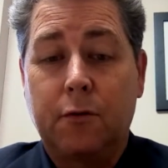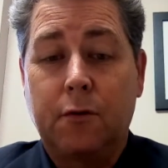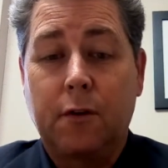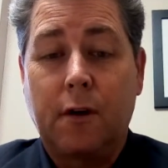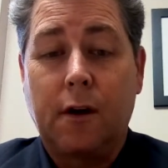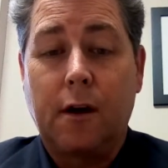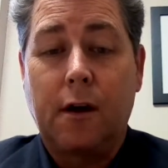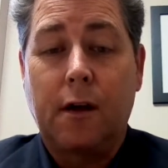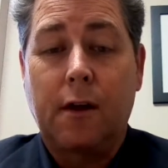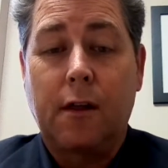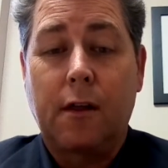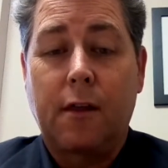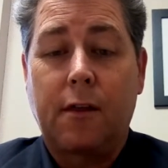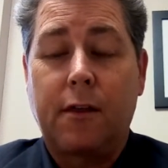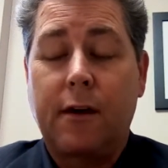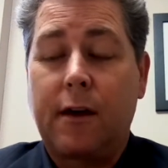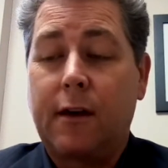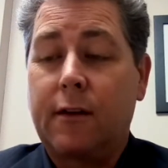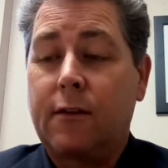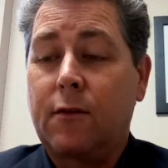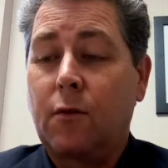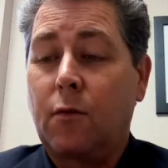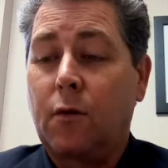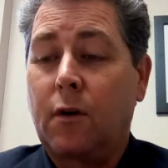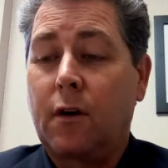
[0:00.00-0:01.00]
The things
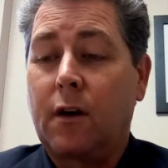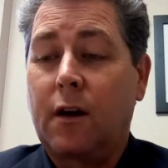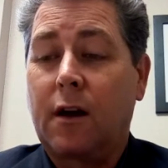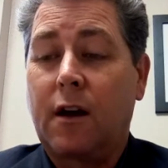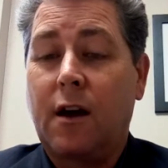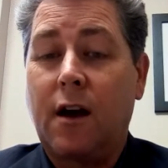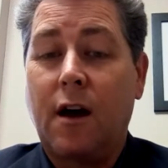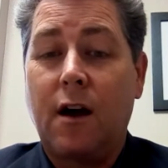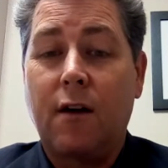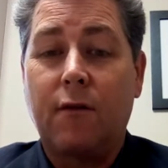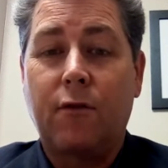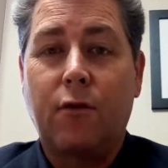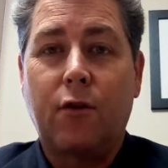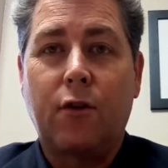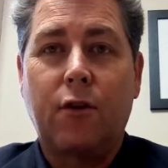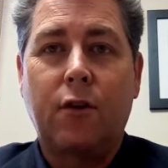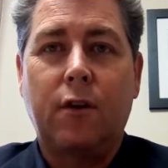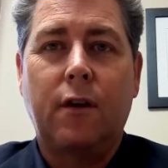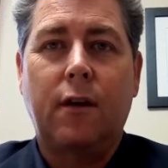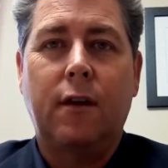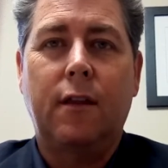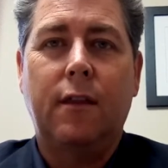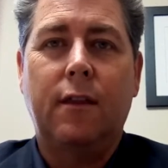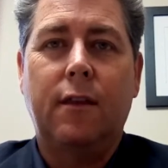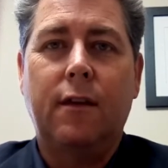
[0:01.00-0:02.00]
that we're going to cover
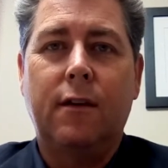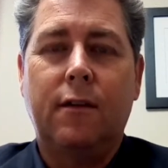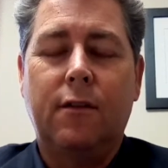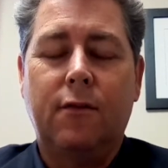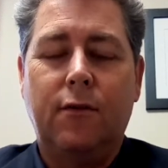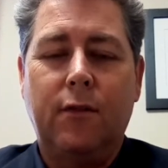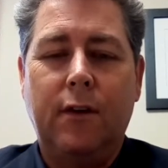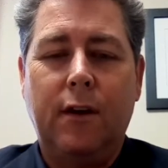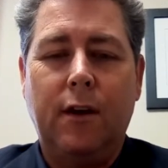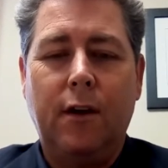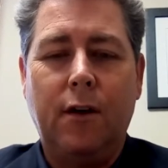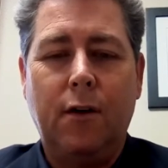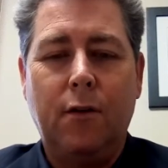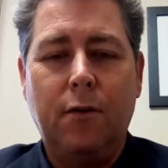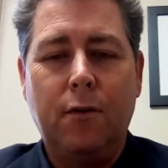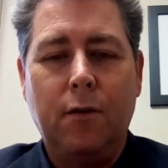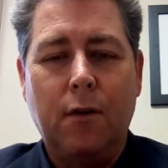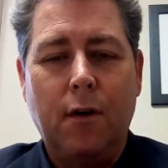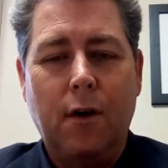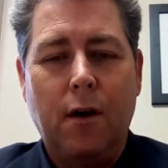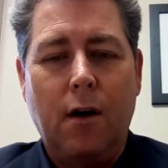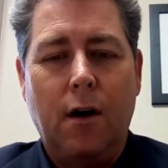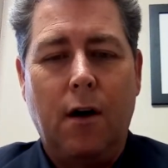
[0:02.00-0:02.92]
in this video